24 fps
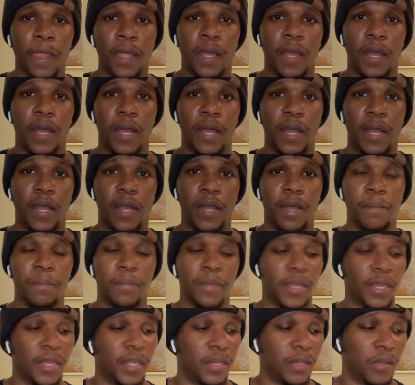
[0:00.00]

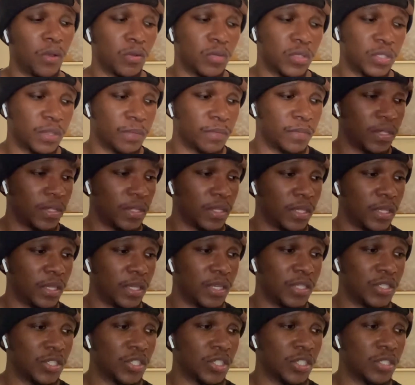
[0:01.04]
And ultimately,
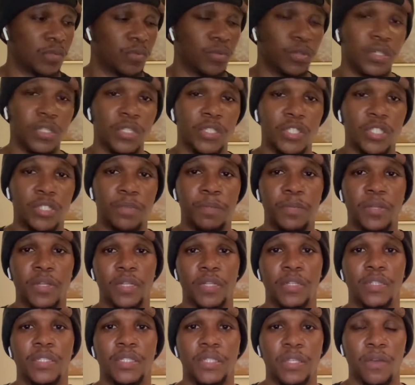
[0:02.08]
it's just really just putting
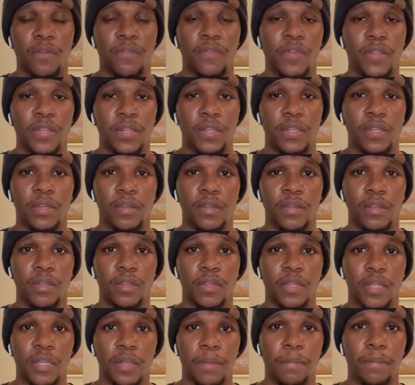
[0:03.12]
yourself in
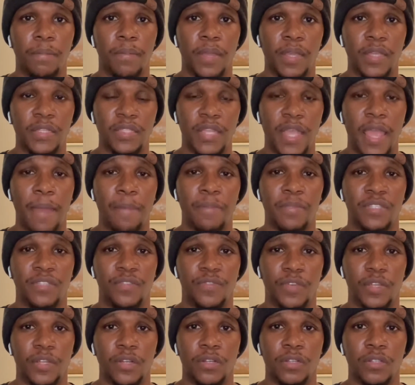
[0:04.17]
the best
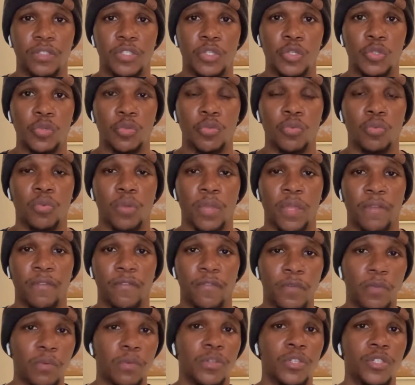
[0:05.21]
atmosphere to
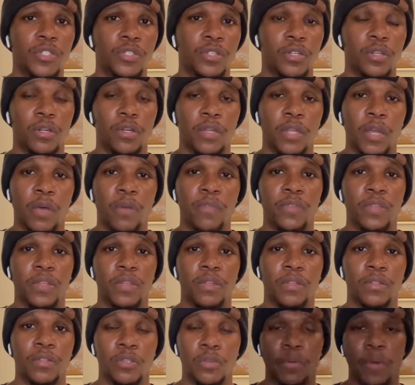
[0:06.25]
influence your healthy
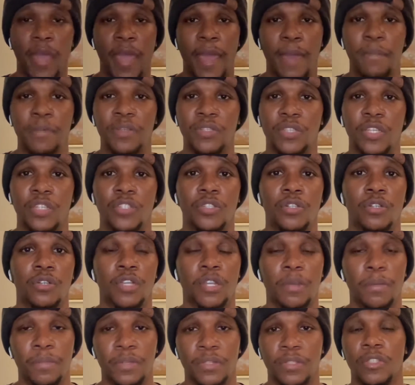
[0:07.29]
new habits that you're
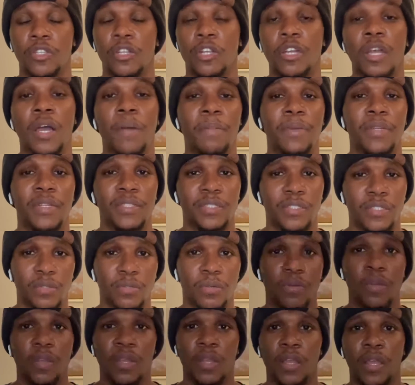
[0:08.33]
coming into.